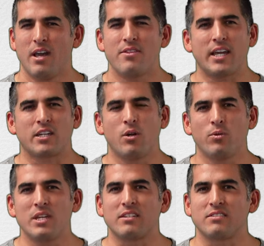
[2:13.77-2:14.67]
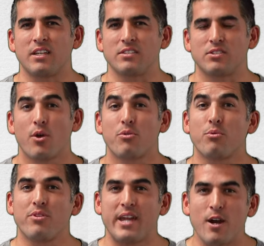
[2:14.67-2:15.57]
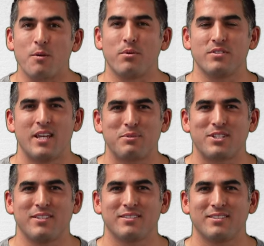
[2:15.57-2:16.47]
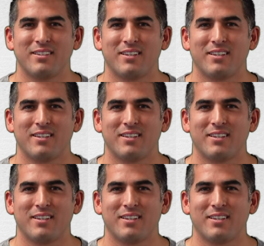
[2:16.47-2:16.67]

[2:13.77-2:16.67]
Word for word: that can only exist through their perceptions.